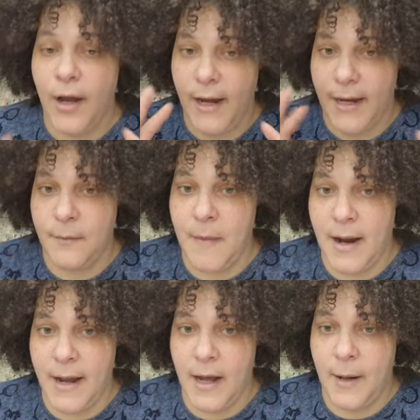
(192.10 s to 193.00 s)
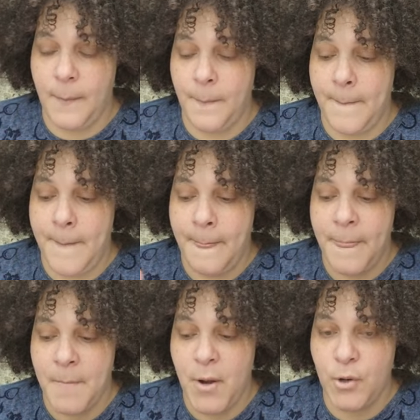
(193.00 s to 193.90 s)
in my um
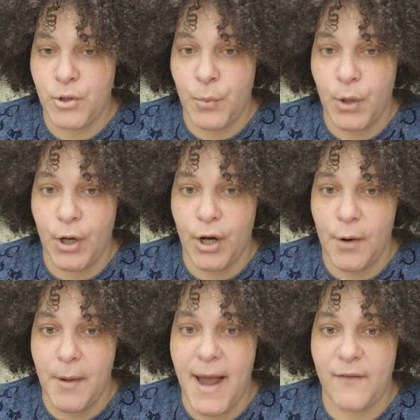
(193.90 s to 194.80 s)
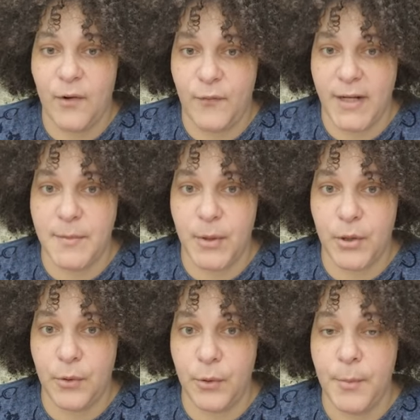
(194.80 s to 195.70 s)
the post where it will have her Facebook
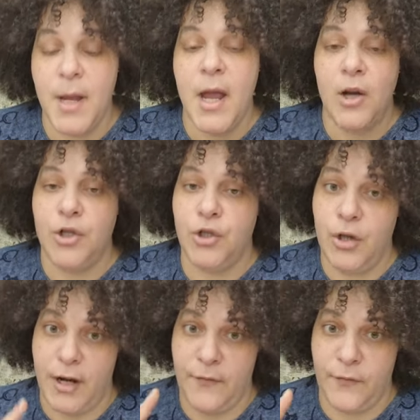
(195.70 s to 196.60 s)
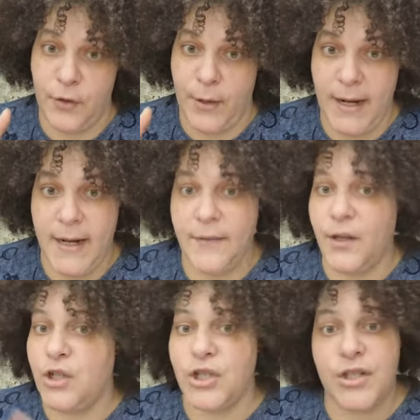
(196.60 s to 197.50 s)
group. If you're in it,
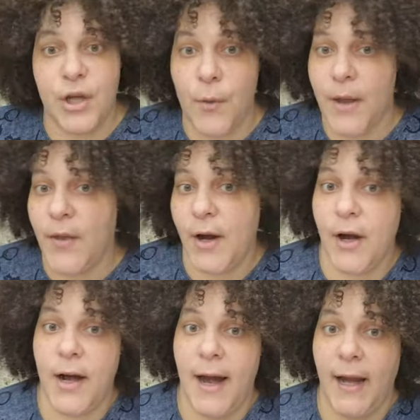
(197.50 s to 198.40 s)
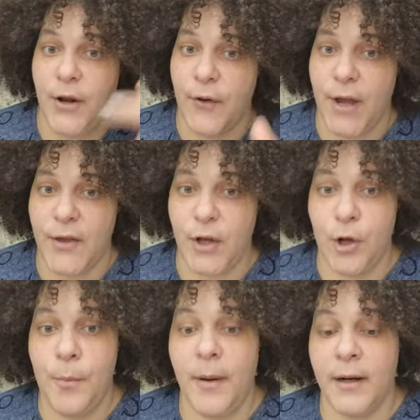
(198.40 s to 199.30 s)
then just go in there and you can get the
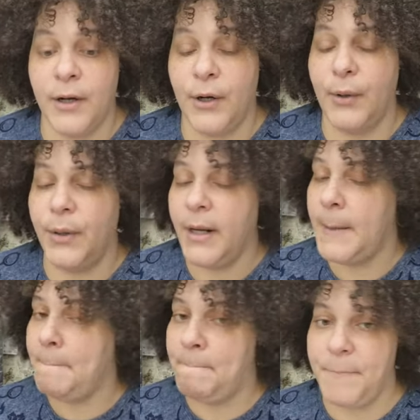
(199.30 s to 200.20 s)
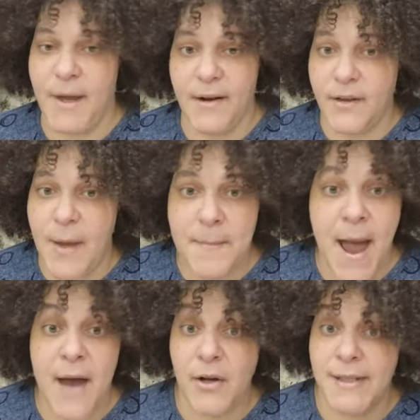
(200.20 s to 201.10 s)
coupon code. And the
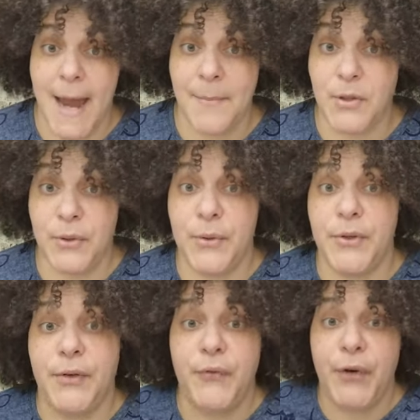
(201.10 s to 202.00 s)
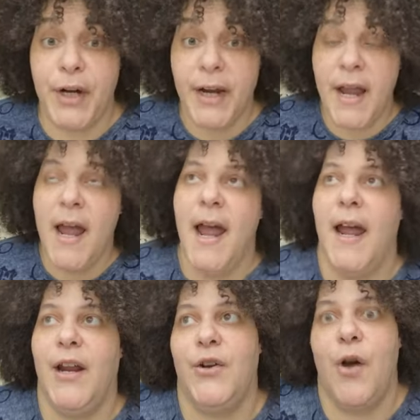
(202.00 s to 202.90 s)
pattern's absolutely free.
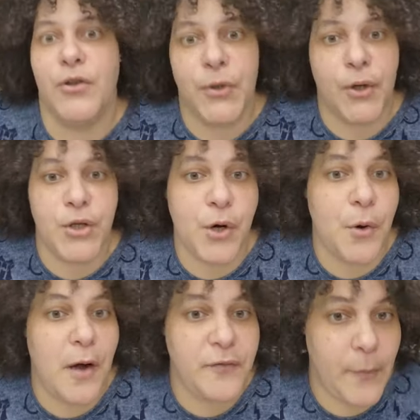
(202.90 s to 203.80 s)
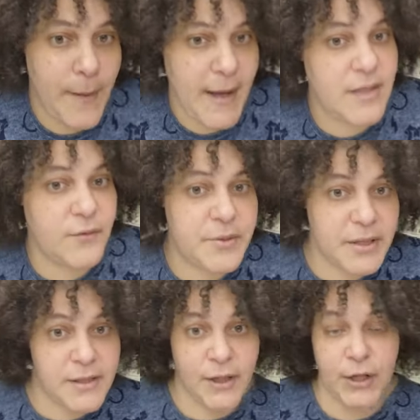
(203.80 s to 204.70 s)
And you also could show off your makes from
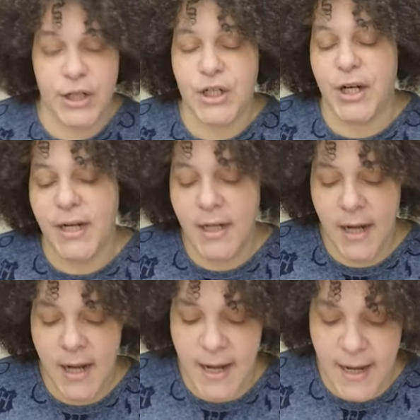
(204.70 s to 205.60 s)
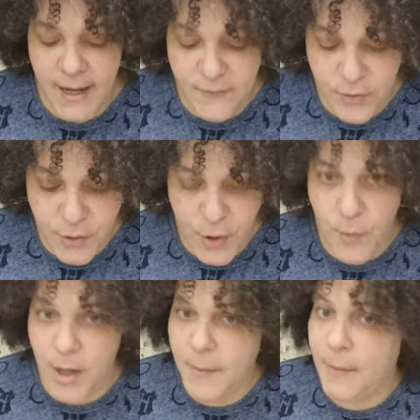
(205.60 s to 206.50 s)
Sincerely Jen. If you don't
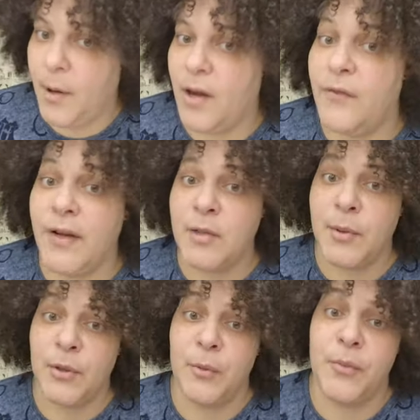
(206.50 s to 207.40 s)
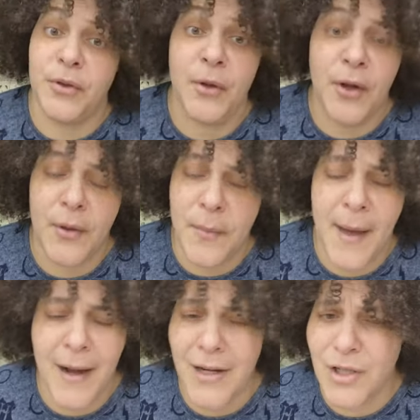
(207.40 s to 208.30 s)
want to be part of the Facebook group, the, the
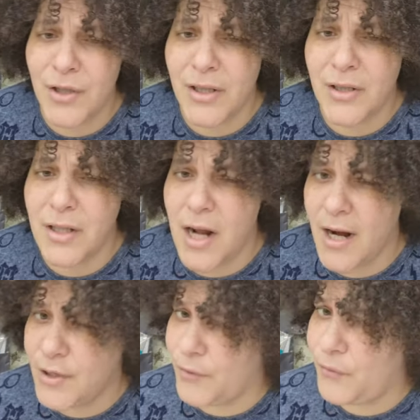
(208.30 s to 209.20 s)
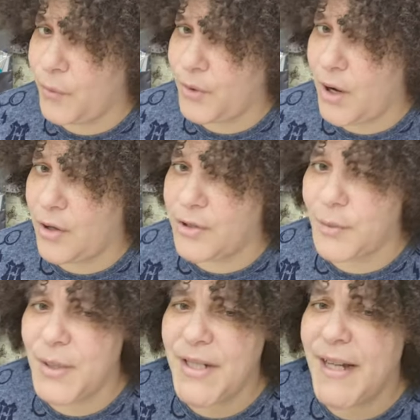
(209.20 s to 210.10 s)
pattern's under four dollars. I
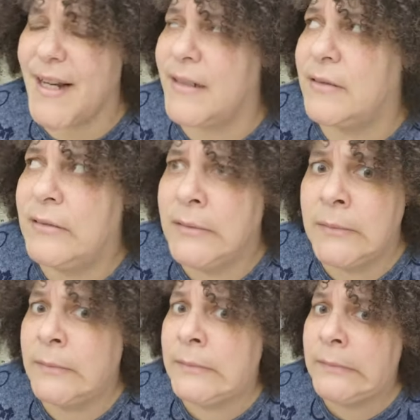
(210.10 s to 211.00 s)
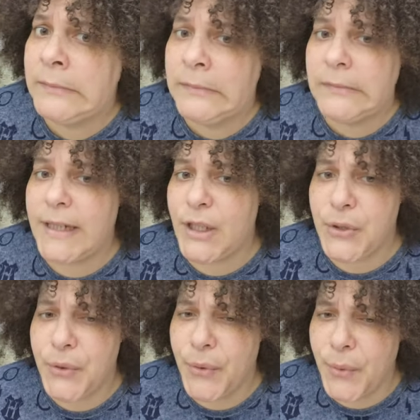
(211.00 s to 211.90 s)
want to say like
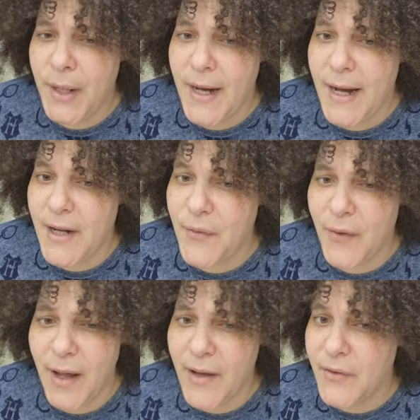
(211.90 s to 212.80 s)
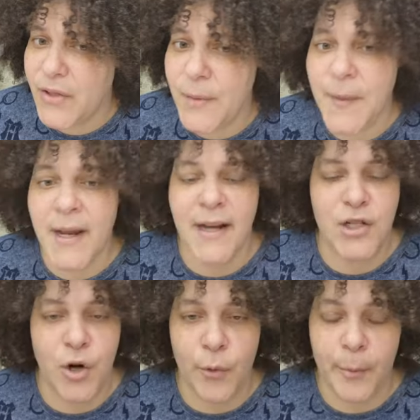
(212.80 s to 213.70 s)
385 or something. I
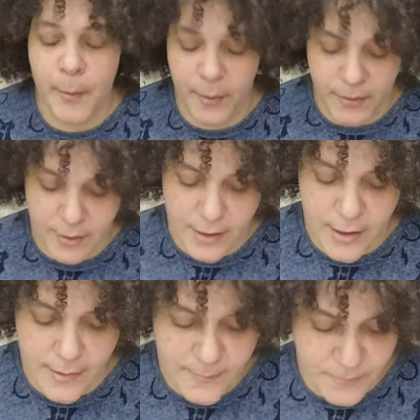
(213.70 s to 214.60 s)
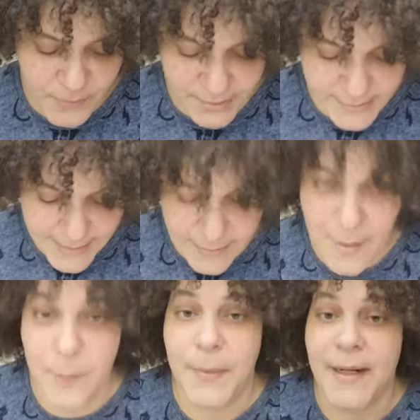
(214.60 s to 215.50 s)
don't remember the um the exact
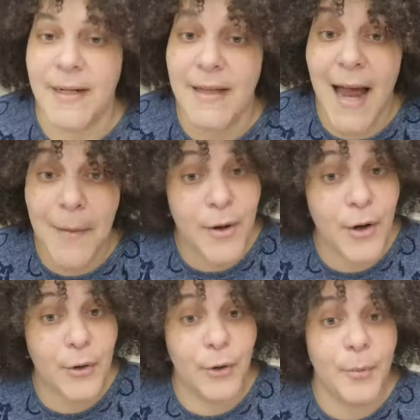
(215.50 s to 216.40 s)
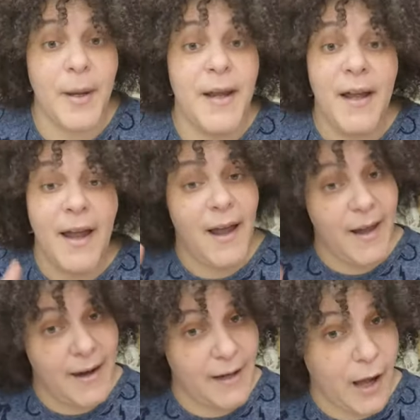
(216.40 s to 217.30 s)
amount because I'm in her group
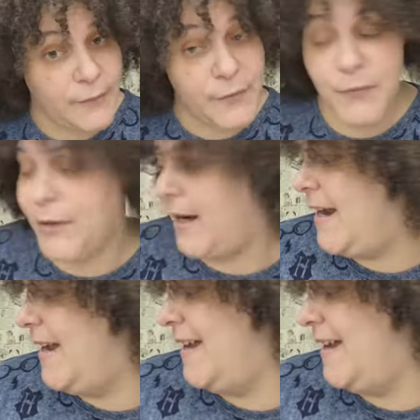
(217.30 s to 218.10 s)
and I got it for free.